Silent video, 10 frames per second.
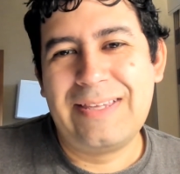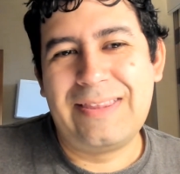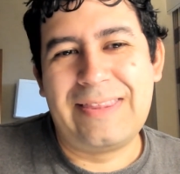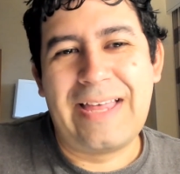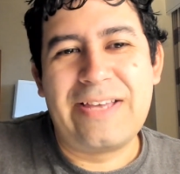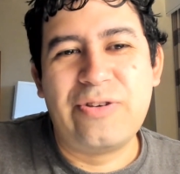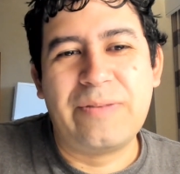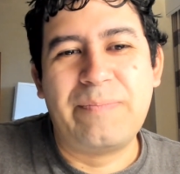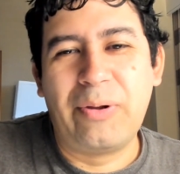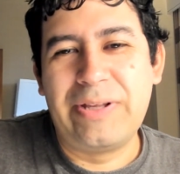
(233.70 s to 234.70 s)
that you
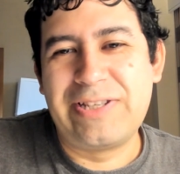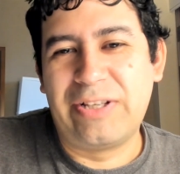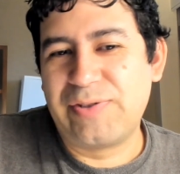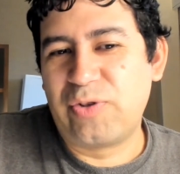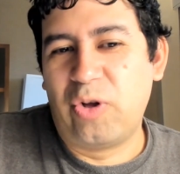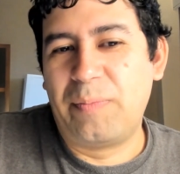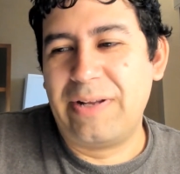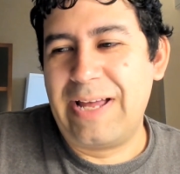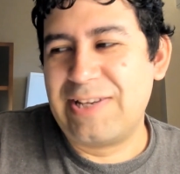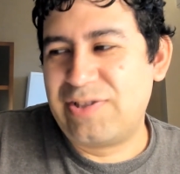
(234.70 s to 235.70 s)
could barely tell it was a goal.
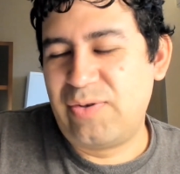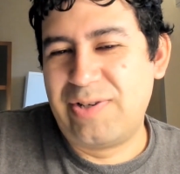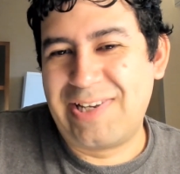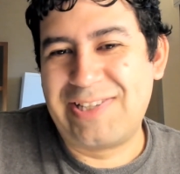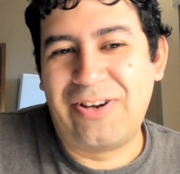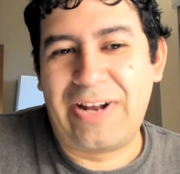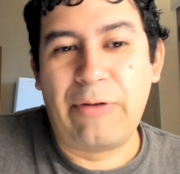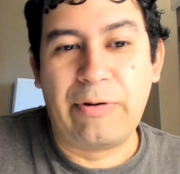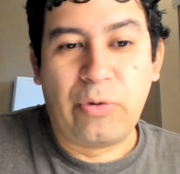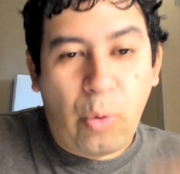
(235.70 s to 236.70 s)
But as soon as I saw it, I
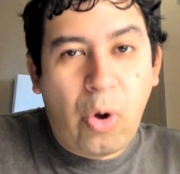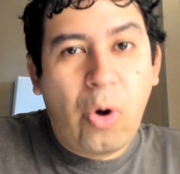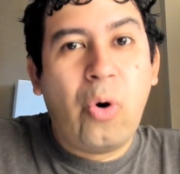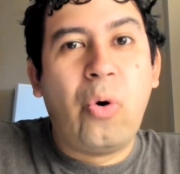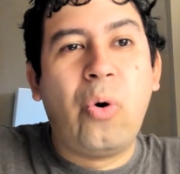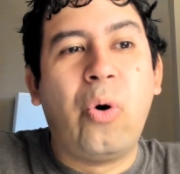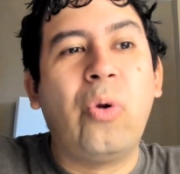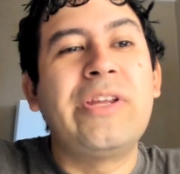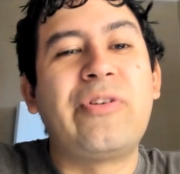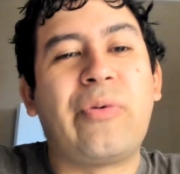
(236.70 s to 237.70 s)
went, whoa,
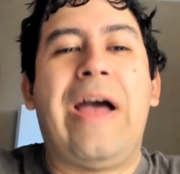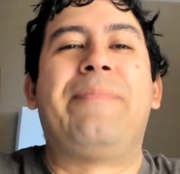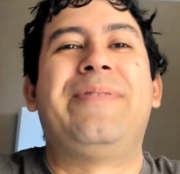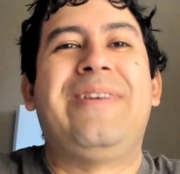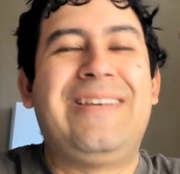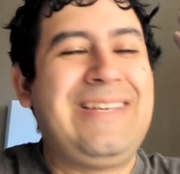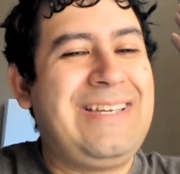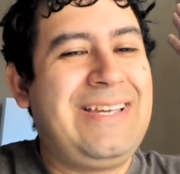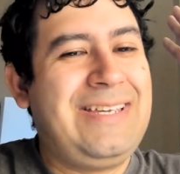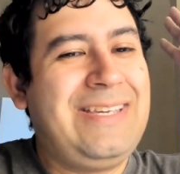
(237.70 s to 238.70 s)
holy crap.
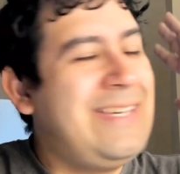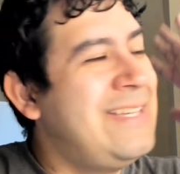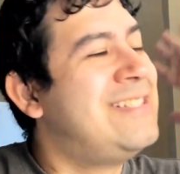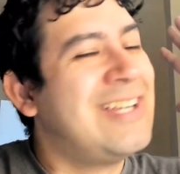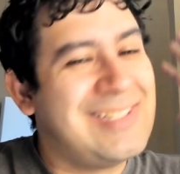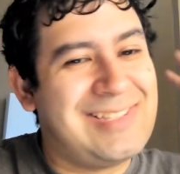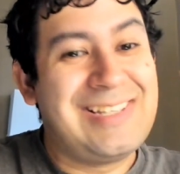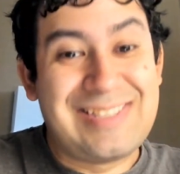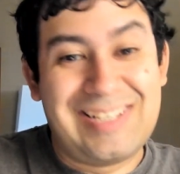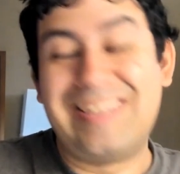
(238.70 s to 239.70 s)
He
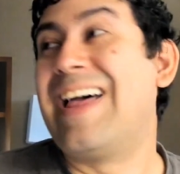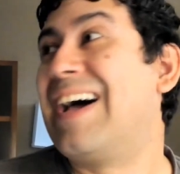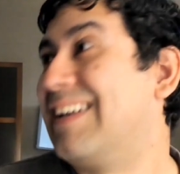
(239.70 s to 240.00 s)
just did that